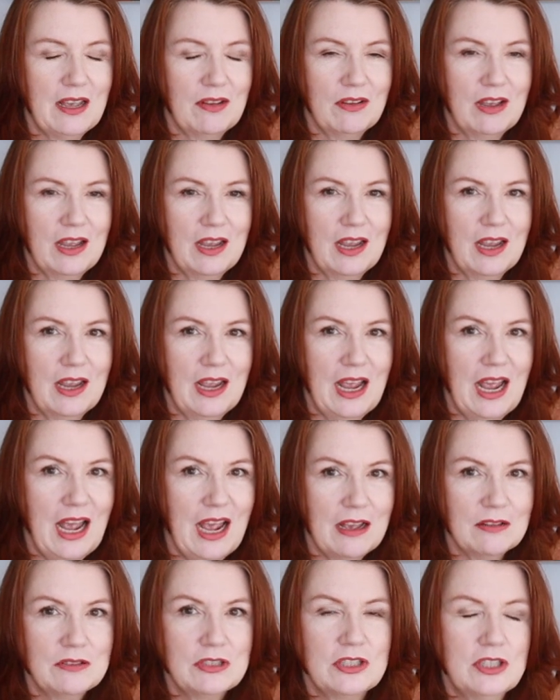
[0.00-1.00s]
out
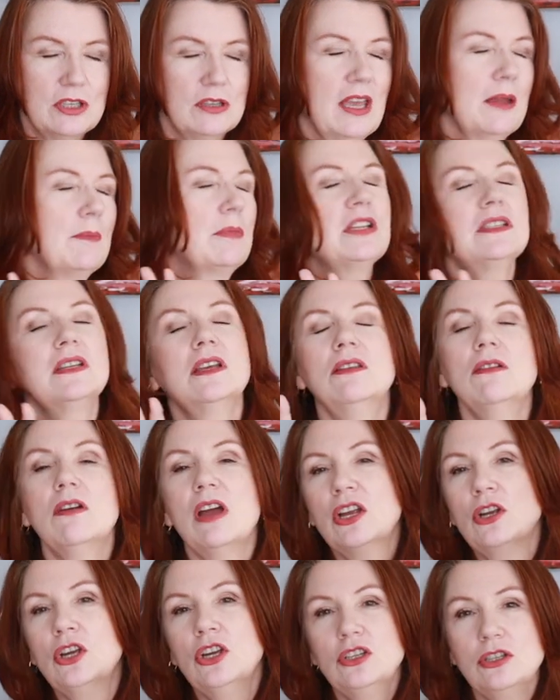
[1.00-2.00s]
how to do that, because I thought
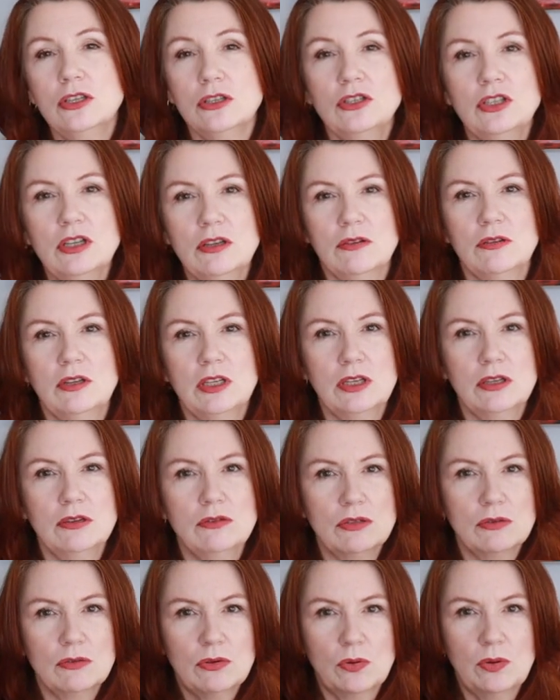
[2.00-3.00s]
I couldn't do the
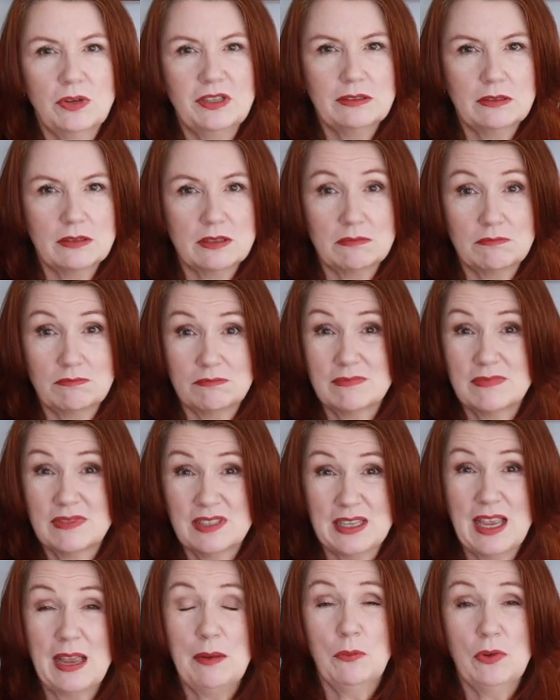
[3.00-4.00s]
usual quilt
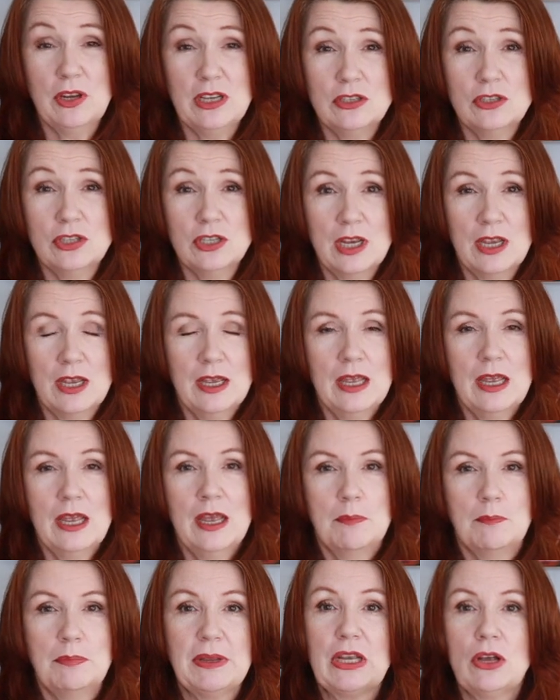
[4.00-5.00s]
sandwich
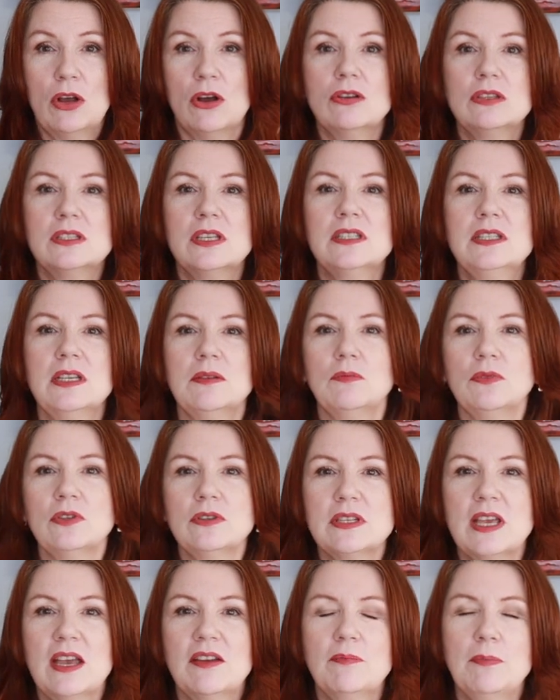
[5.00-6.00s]
because I didn't
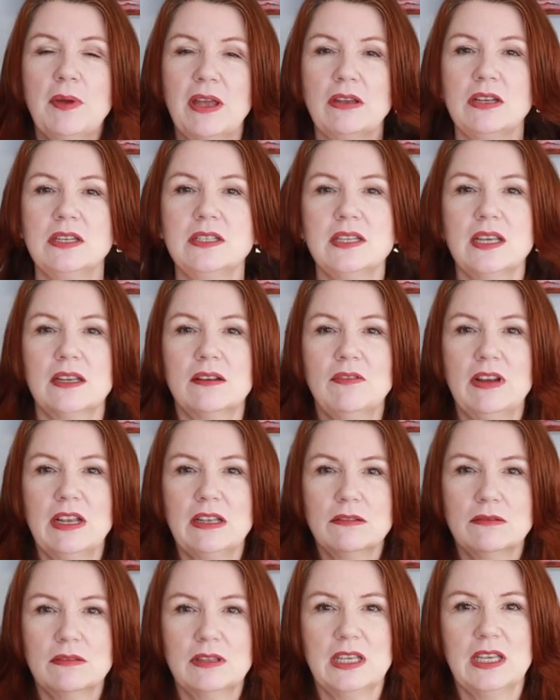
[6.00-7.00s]
want to have binding
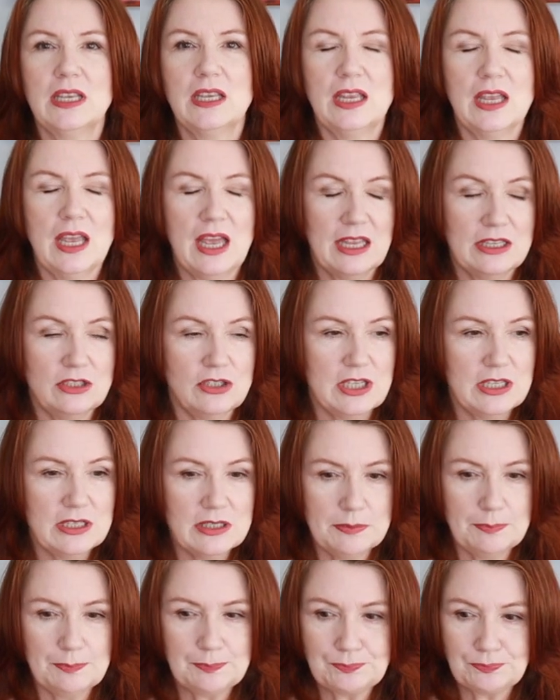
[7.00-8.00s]
around the
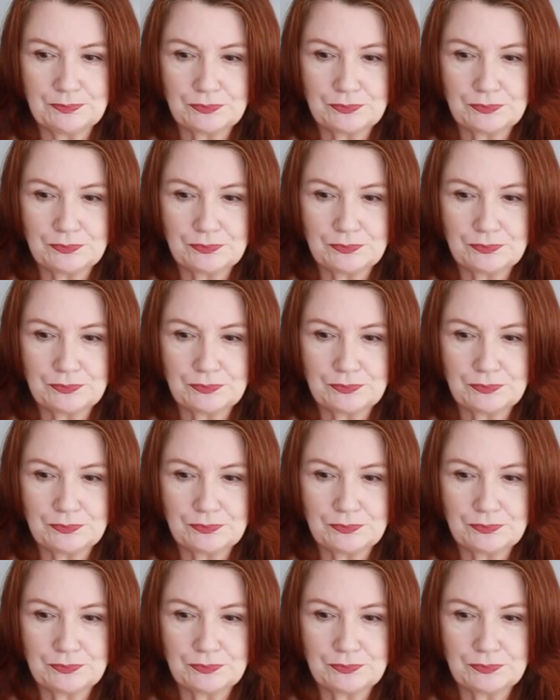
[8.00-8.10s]
edges.